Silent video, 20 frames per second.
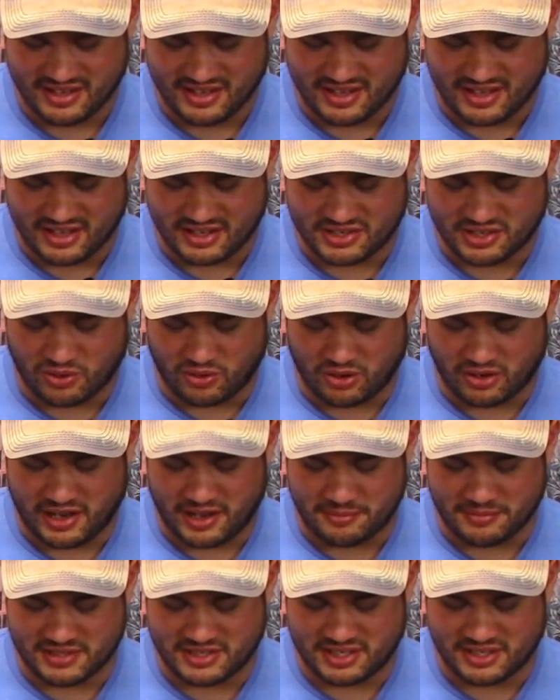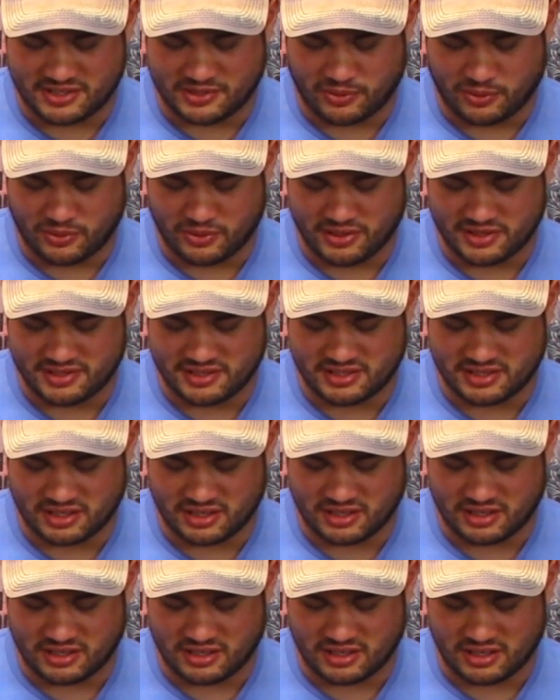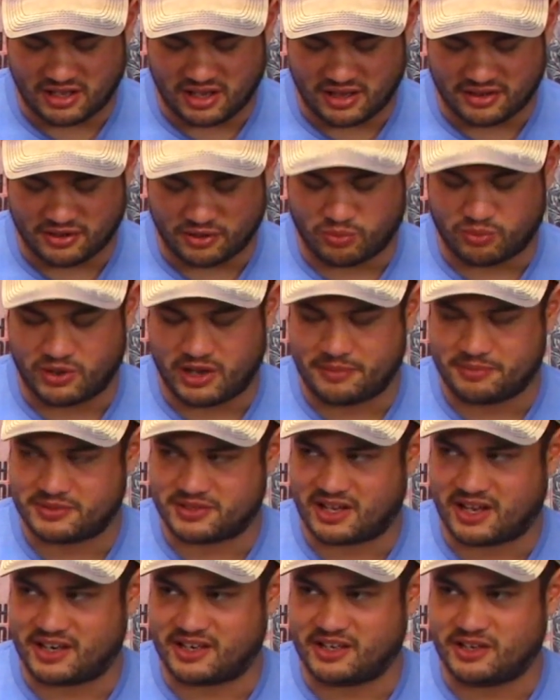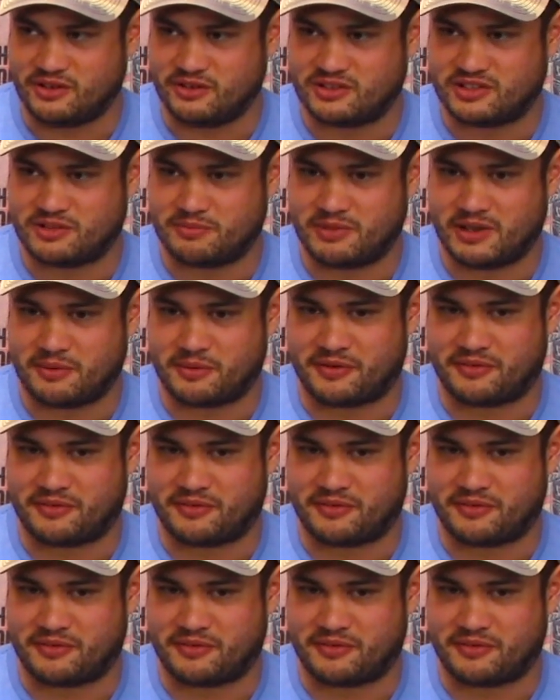So on MSC Toys, their website, you used to be able to